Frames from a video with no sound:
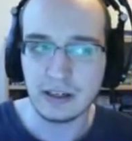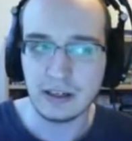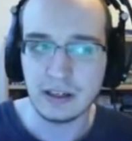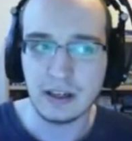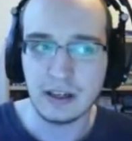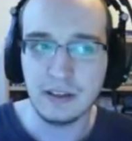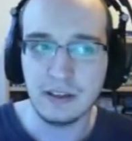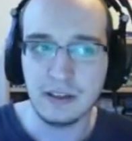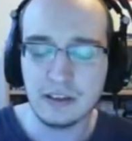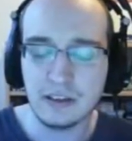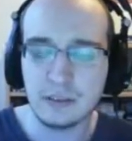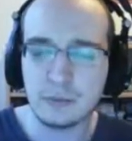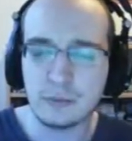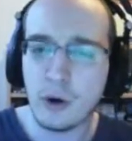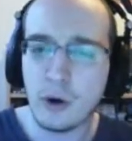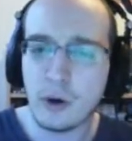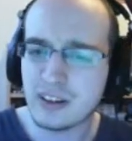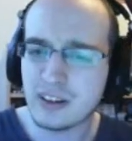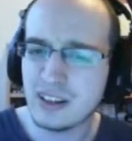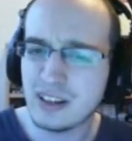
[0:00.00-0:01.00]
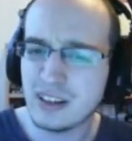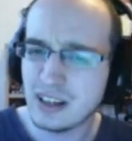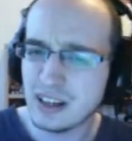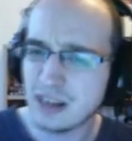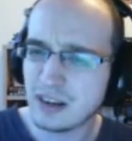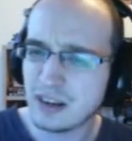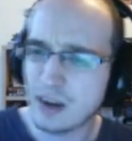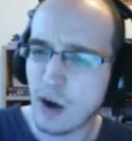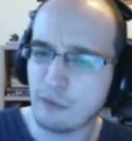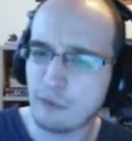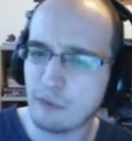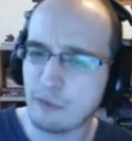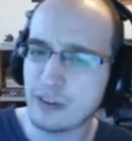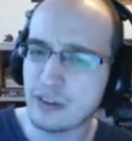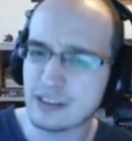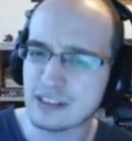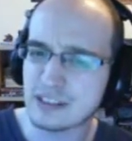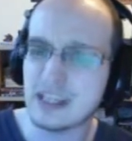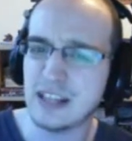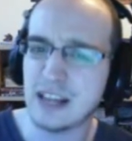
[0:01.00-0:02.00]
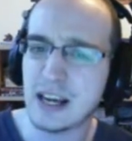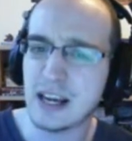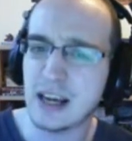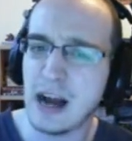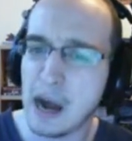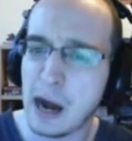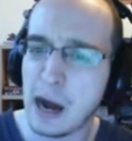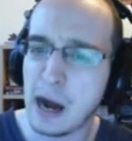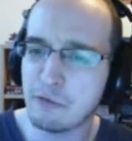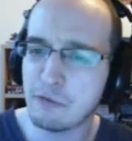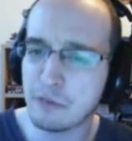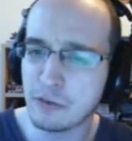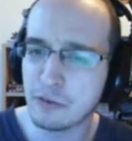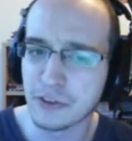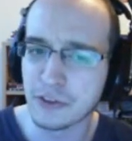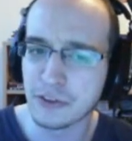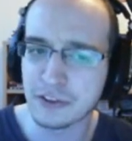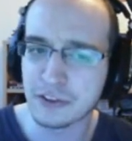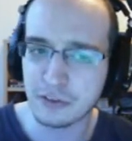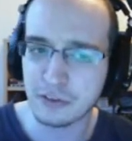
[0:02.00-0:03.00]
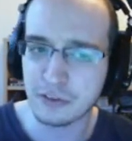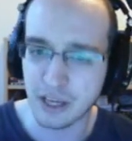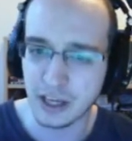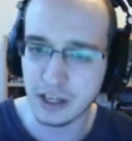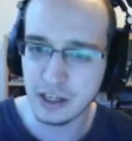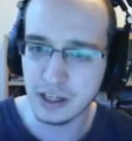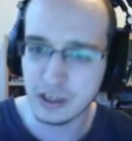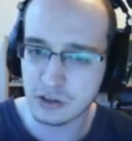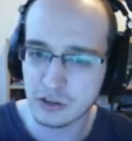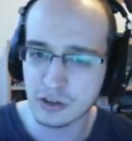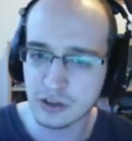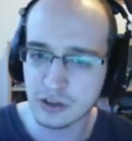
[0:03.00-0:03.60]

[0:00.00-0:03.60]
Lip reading: This water covers like half of the stage